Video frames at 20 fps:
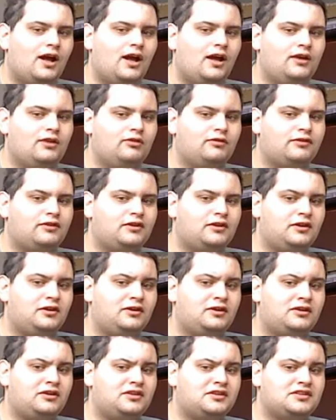And
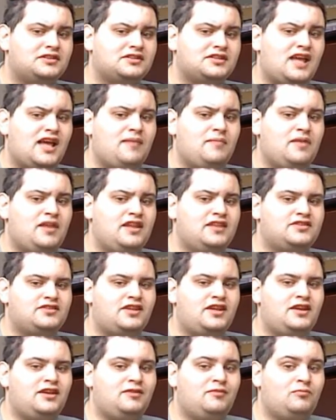over 10 minutes
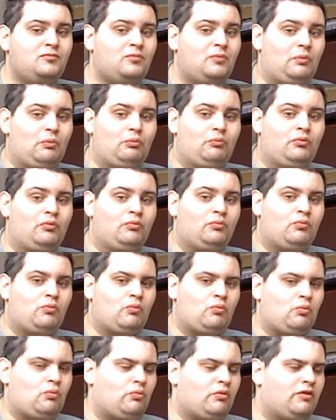in,
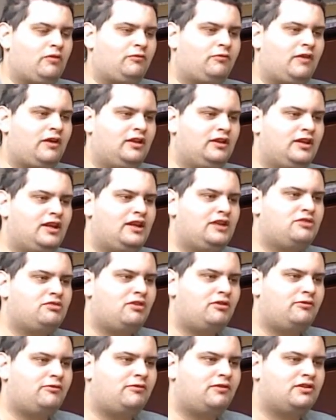we're finally into
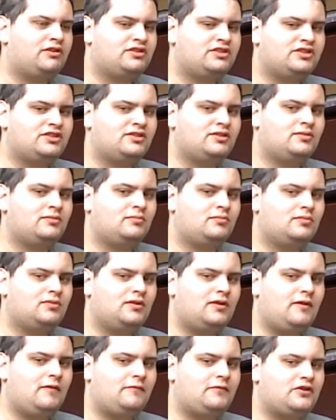our first
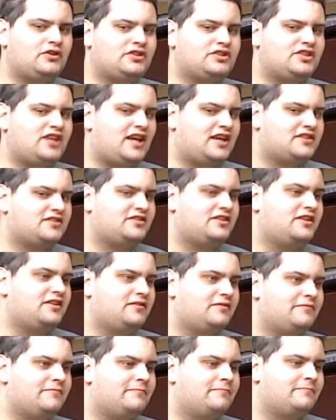sex
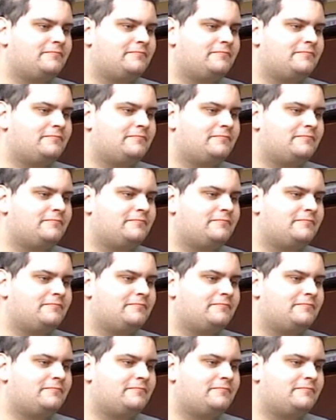scene.